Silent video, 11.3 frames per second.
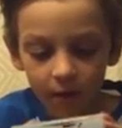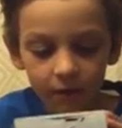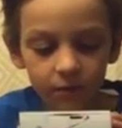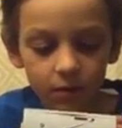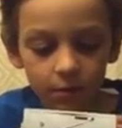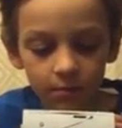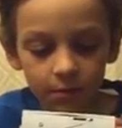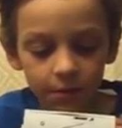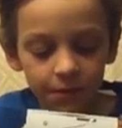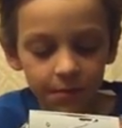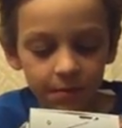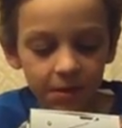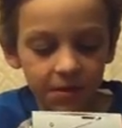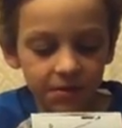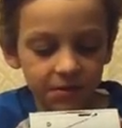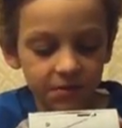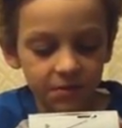of him is
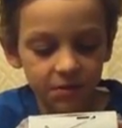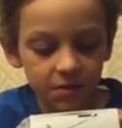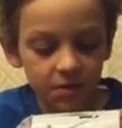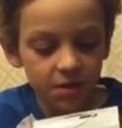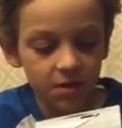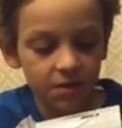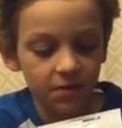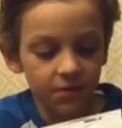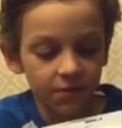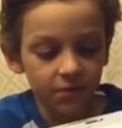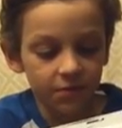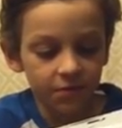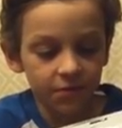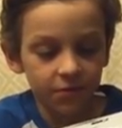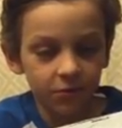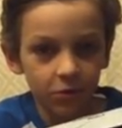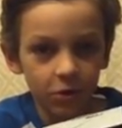because
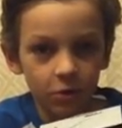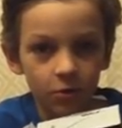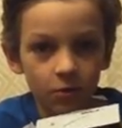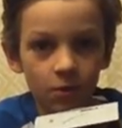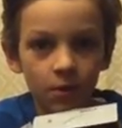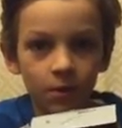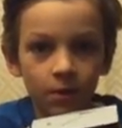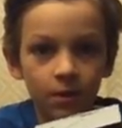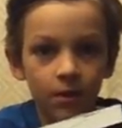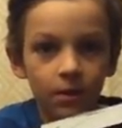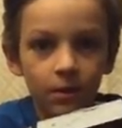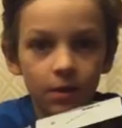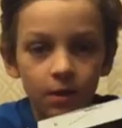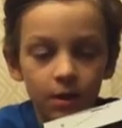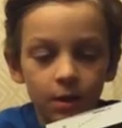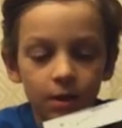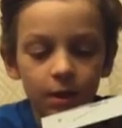he's slow
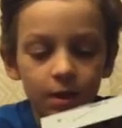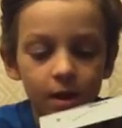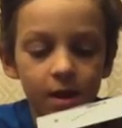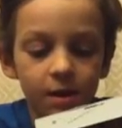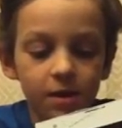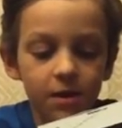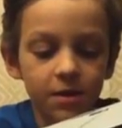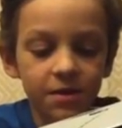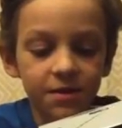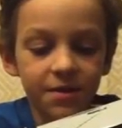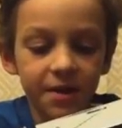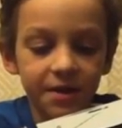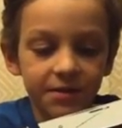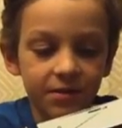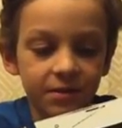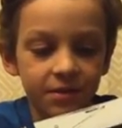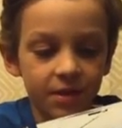and he
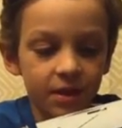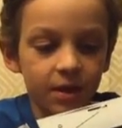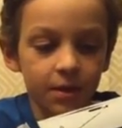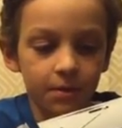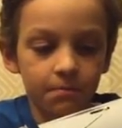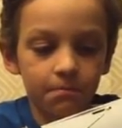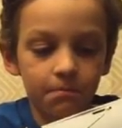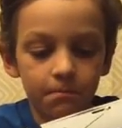takes his time.